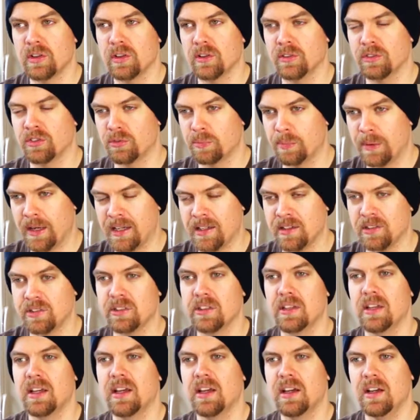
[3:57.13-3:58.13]
of spice,
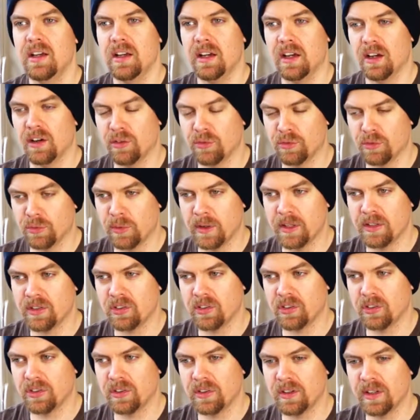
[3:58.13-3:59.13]
of
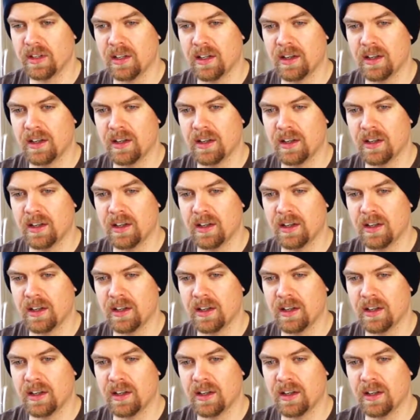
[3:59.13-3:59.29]
rich